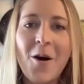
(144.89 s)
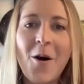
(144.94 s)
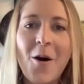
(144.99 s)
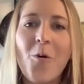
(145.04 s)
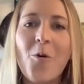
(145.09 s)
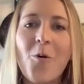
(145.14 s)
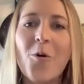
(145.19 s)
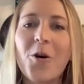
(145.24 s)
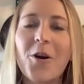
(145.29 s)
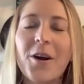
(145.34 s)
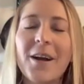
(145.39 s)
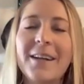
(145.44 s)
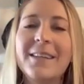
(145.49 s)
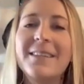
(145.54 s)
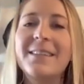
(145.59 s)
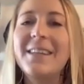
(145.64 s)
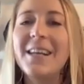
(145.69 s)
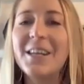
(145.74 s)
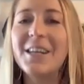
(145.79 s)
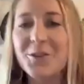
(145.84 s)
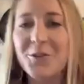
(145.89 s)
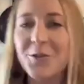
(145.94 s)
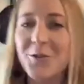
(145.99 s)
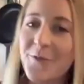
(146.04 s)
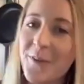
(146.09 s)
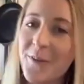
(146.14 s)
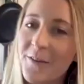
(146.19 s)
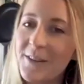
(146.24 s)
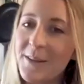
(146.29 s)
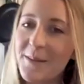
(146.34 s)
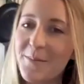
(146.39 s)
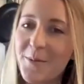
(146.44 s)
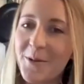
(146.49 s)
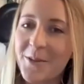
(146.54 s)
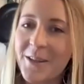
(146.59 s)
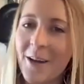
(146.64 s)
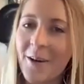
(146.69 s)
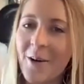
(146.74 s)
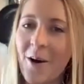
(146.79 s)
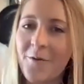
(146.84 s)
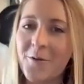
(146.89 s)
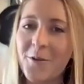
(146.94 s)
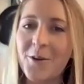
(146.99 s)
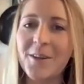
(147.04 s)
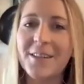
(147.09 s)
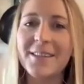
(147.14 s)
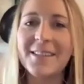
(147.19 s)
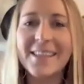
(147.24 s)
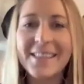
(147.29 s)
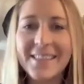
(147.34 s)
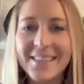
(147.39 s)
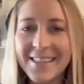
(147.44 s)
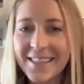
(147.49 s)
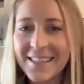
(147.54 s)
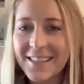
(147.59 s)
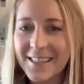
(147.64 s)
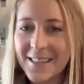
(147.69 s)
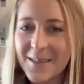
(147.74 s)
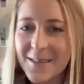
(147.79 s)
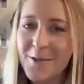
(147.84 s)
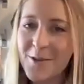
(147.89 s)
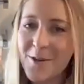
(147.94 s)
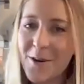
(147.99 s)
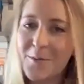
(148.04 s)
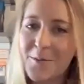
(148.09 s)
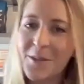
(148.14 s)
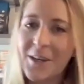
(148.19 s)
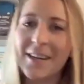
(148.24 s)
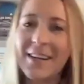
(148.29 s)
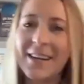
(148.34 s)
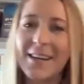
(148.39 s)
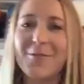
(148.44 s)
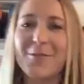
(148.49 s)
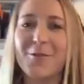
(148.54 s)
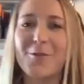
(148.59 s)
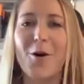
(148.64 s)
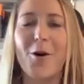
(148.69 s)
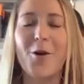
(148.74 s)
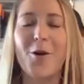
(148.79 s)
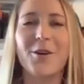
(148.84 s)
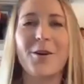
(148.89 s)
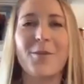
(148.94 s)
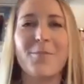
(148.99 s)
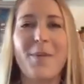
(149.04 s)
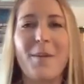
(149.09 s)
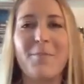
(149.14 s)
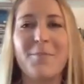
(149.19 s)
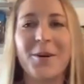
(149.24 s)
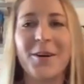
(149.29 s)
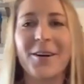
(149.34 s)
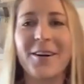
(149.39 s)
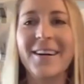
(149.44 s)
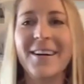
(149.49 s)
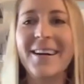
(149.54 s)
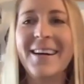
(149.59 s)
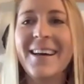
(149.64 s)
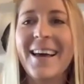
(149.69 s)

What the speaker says: or an additional 15% off your existing subscription if you're already a member.